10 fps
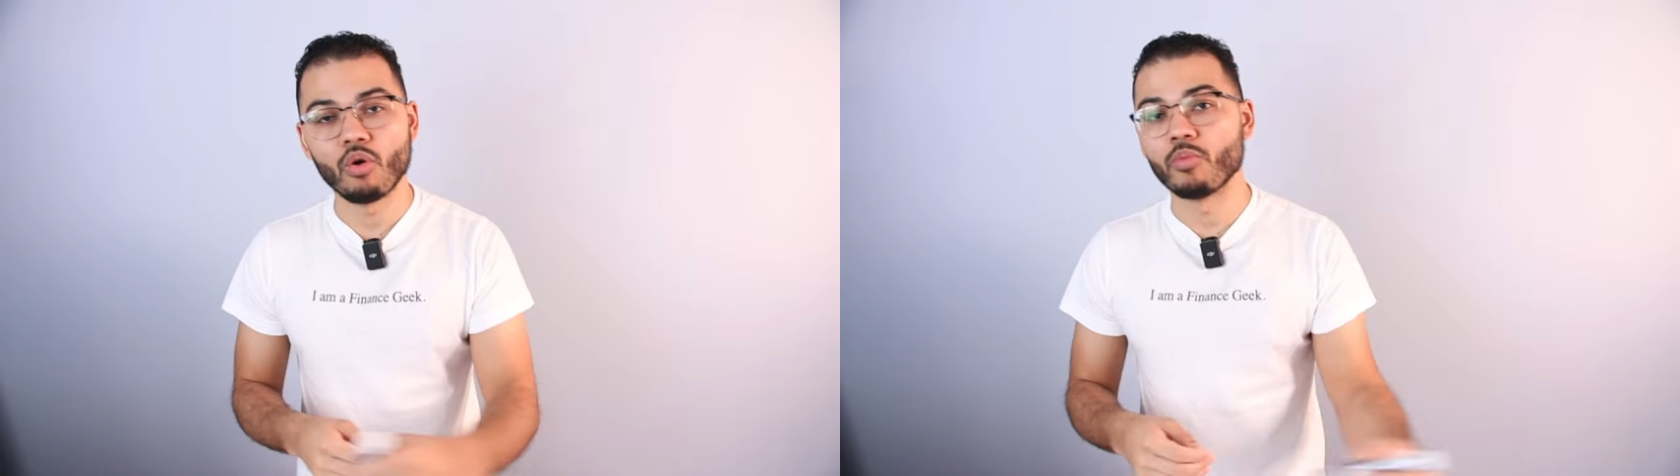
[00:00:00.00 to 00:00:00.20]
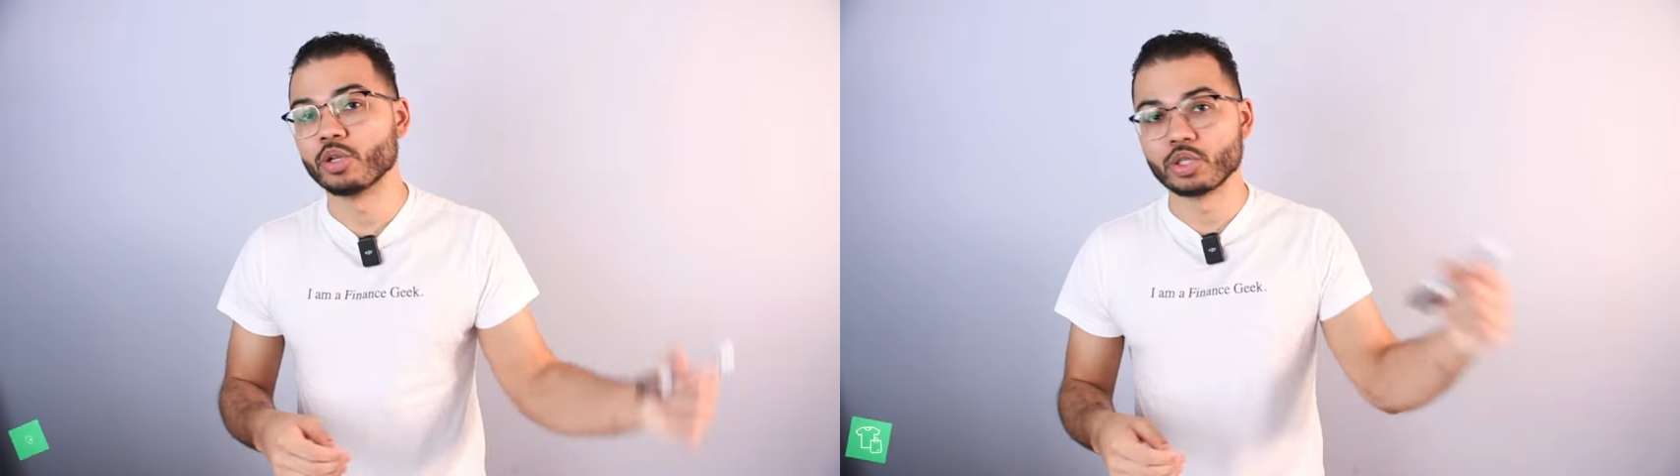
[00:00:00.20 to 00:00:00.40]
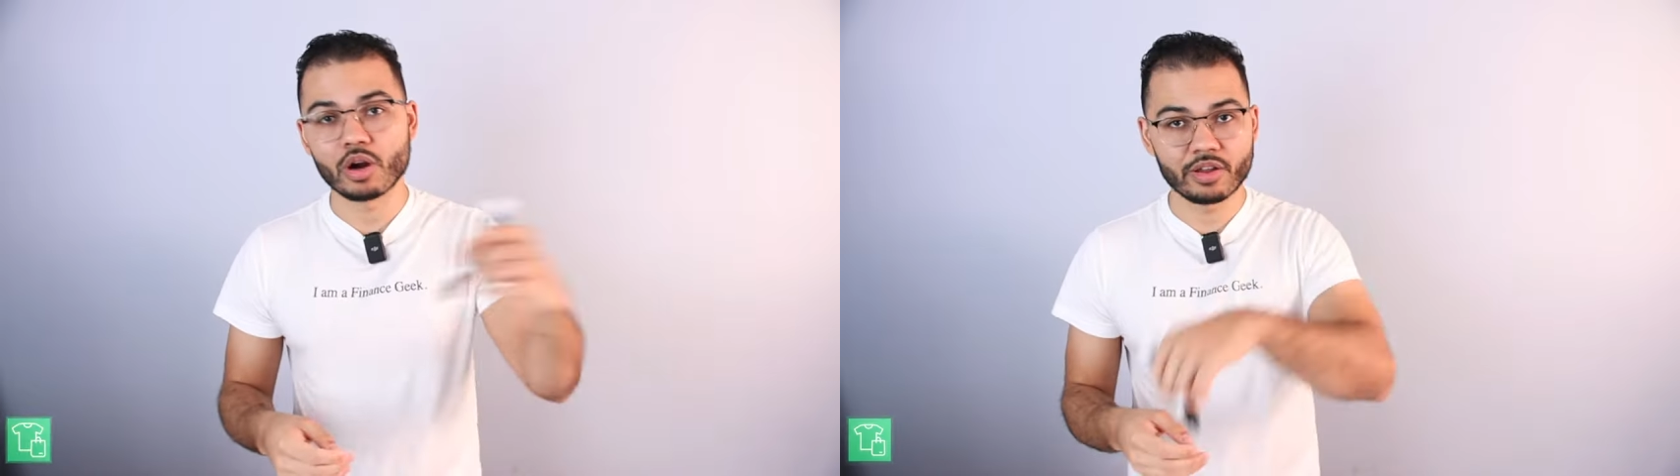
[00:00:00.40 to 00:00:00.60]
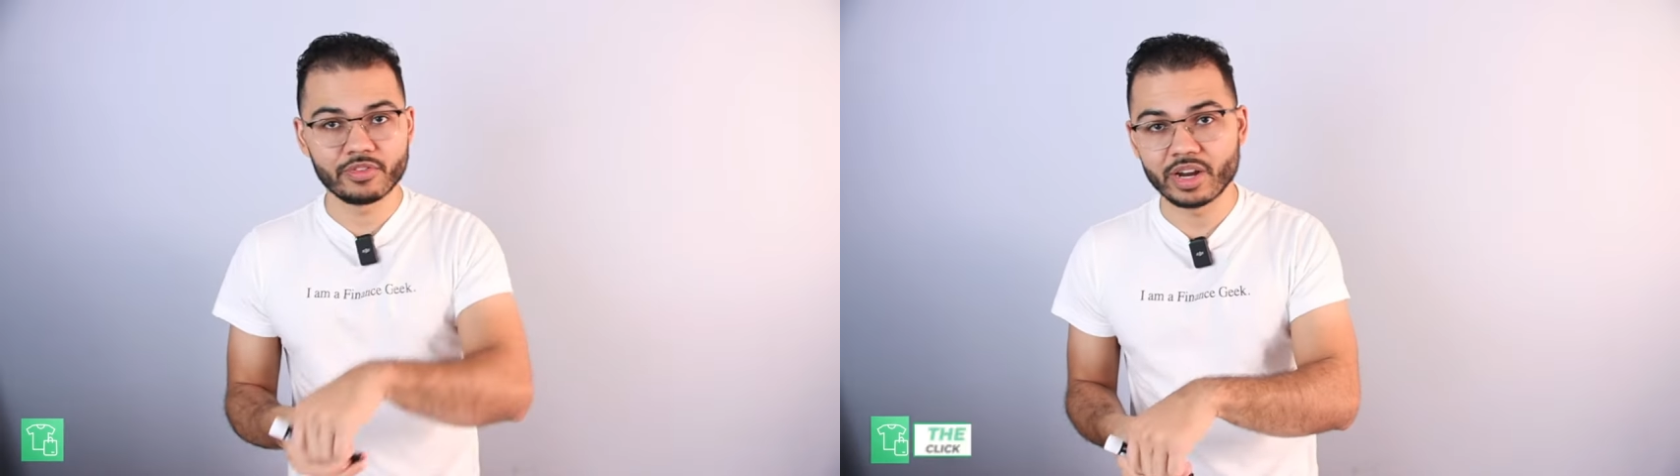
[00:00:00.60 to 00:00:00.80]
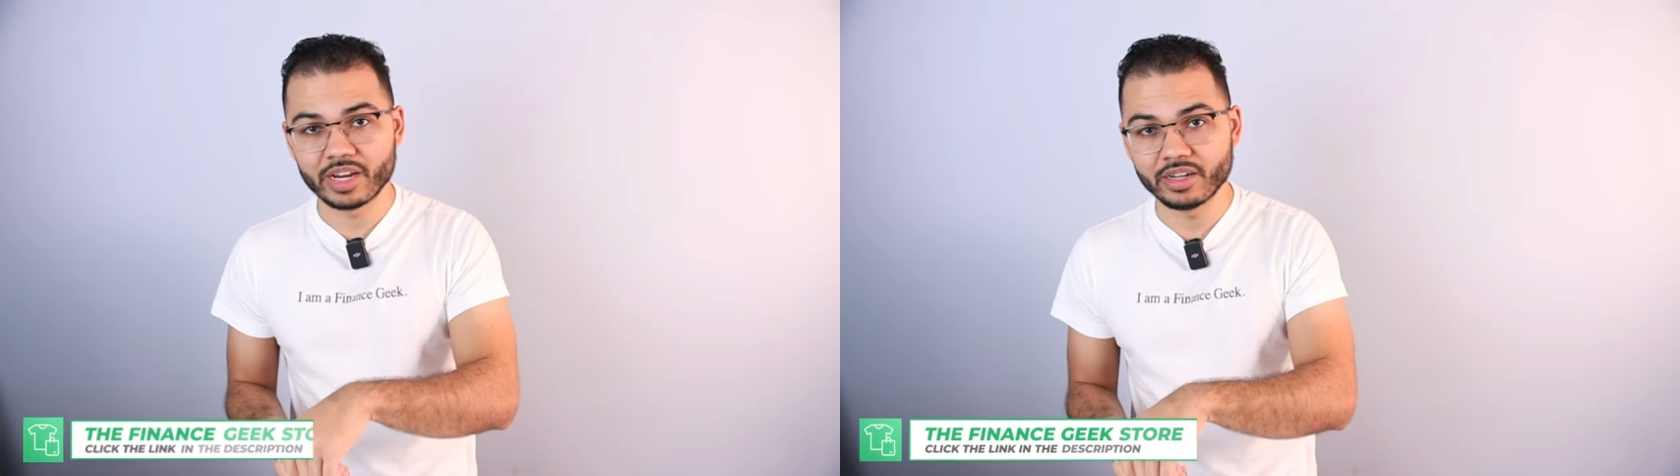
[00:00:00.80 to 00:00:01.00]
or majority of
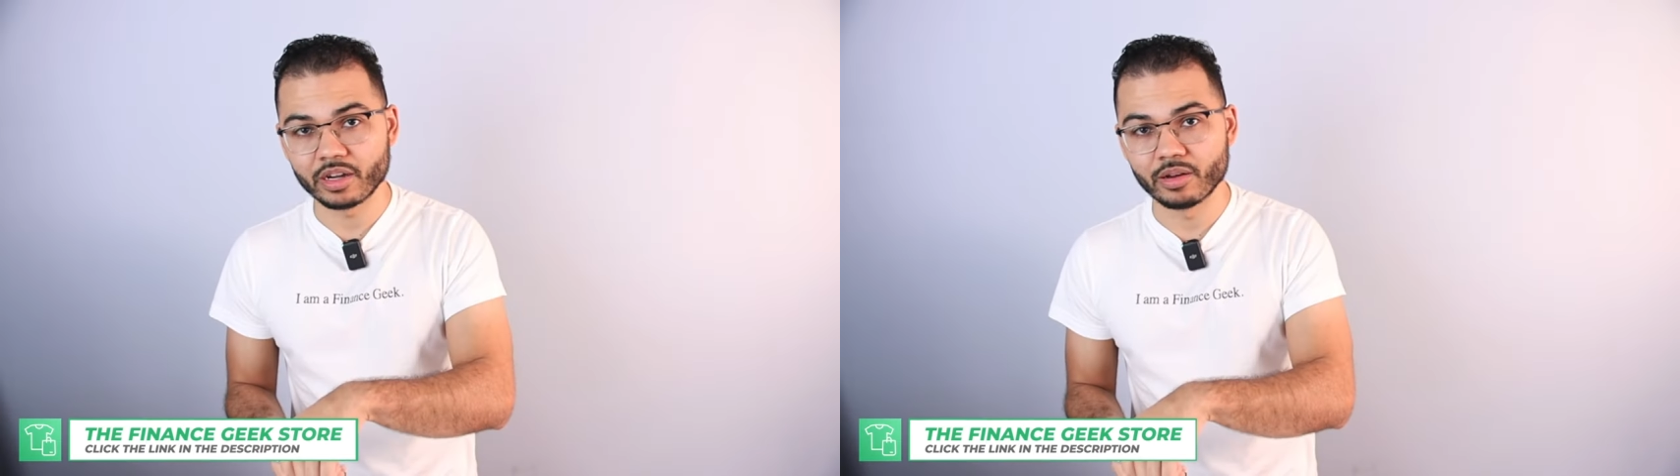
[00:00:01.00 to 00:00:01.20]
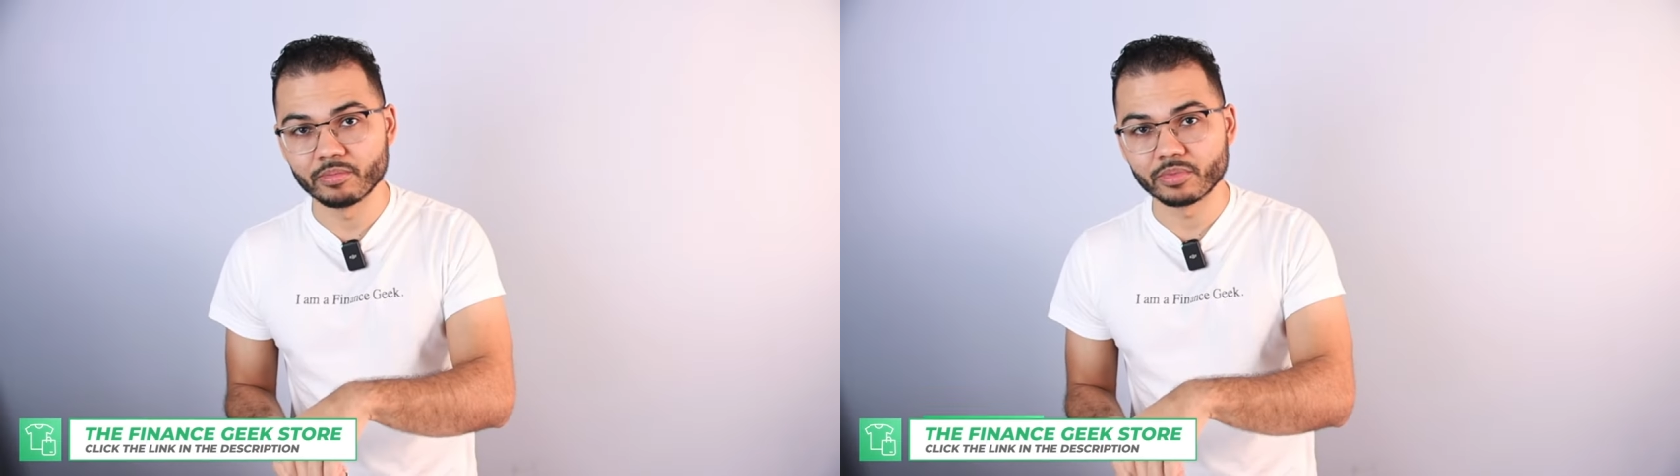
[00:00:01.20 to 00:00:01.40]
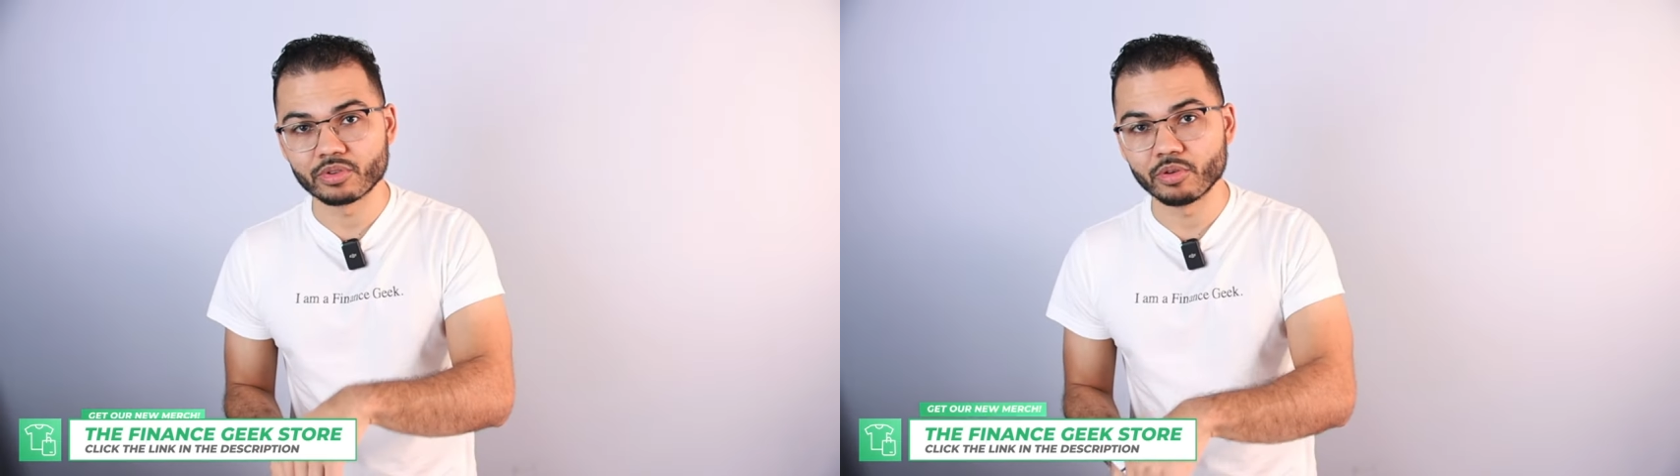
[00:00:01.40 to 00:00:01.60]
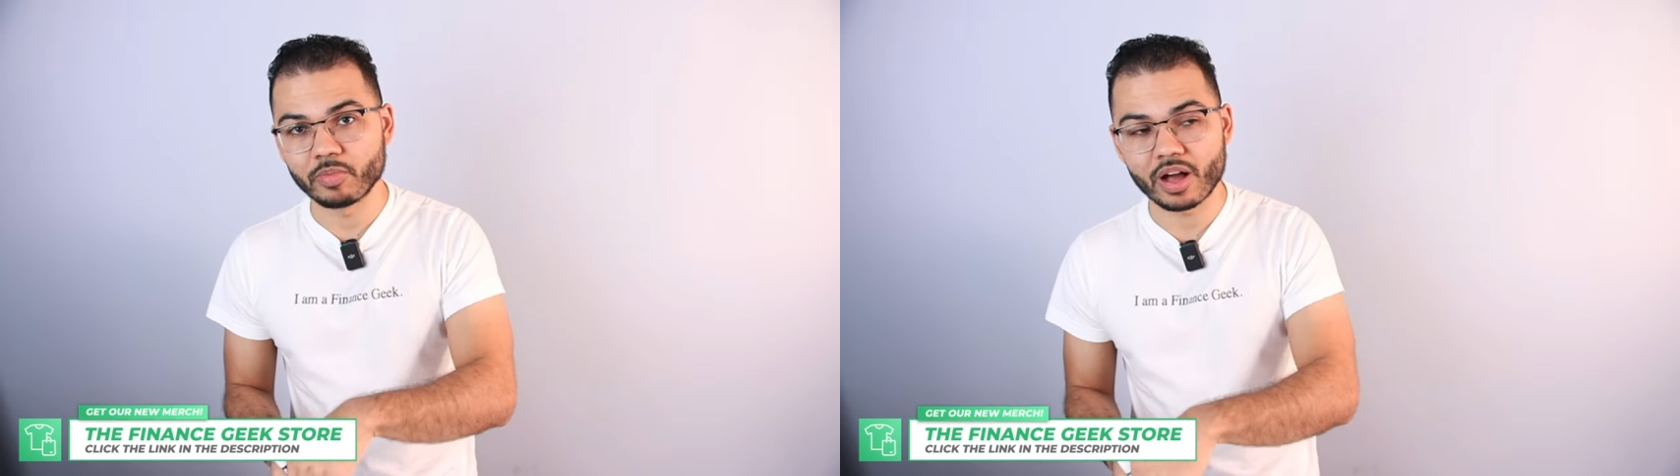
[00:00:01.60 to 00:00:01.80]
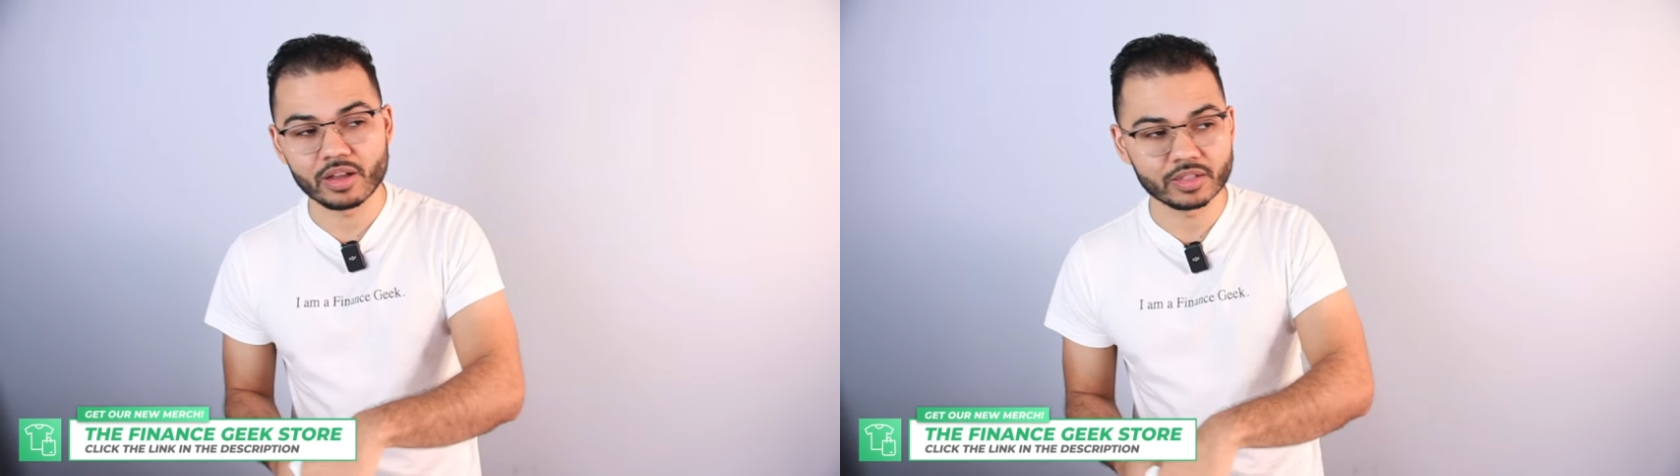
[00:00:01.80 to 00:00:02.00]
your income through a
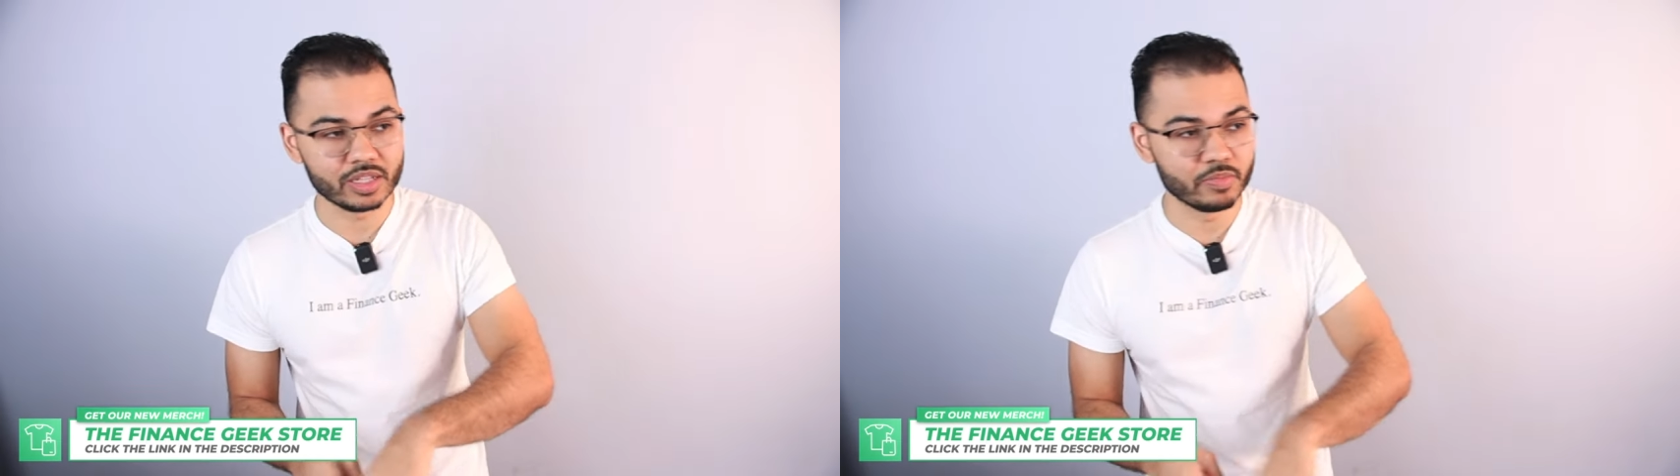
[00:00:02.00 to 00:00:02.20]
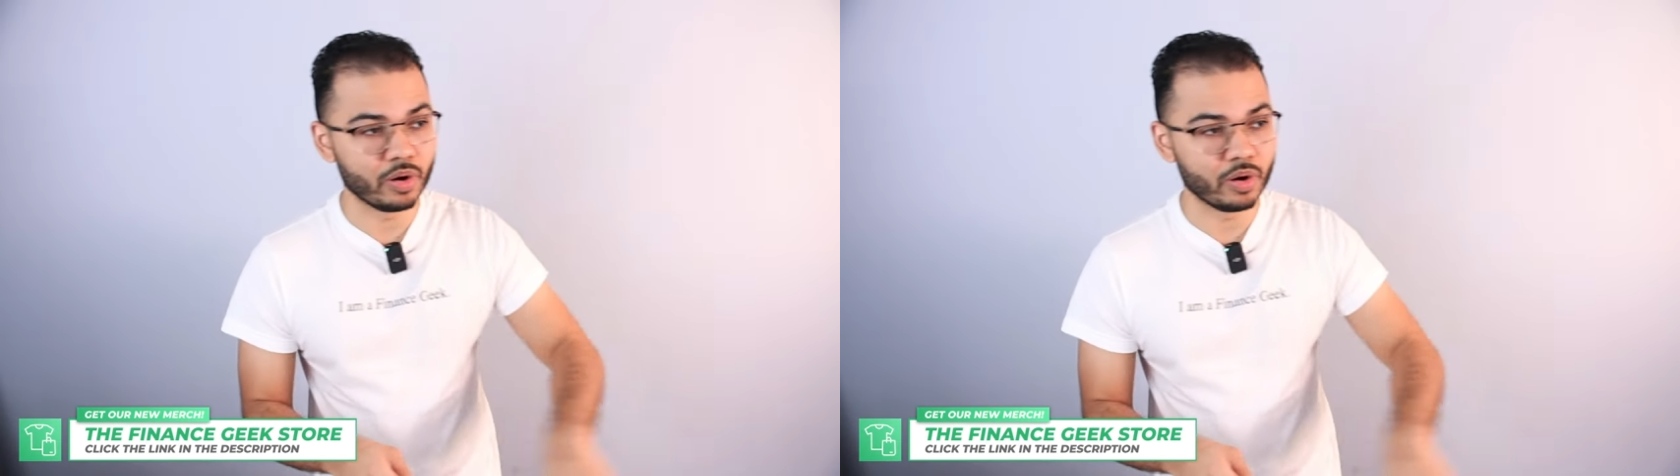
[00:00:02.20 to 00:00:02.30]
policy,